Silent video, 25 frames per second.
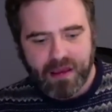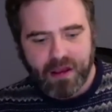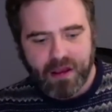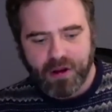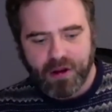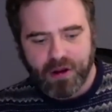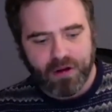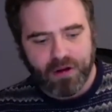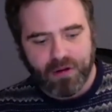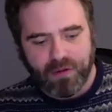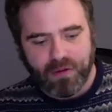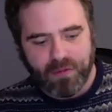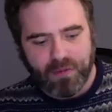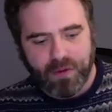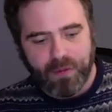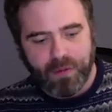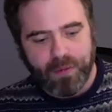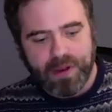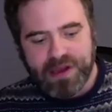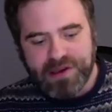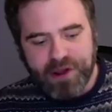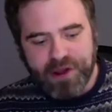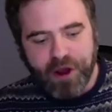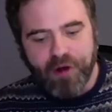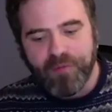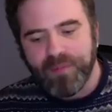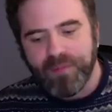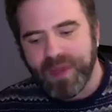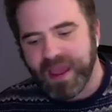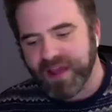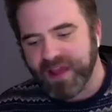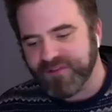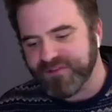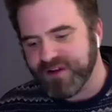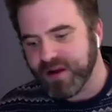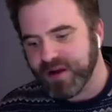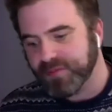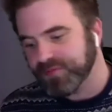or when we don't pay
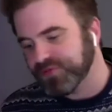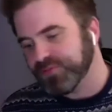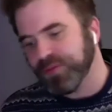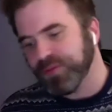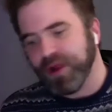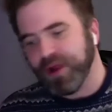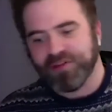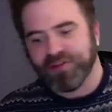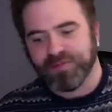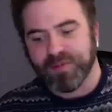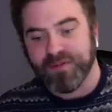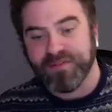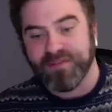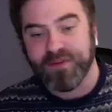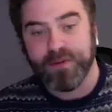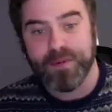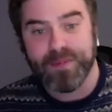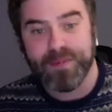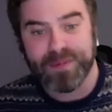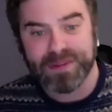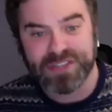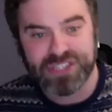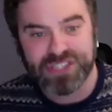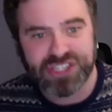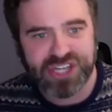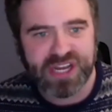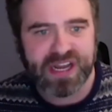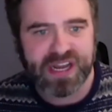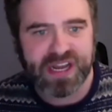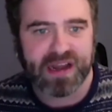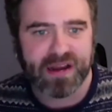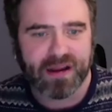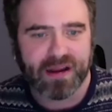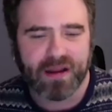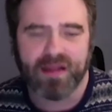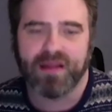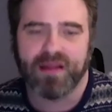a fair price, when we feel we've been cheated.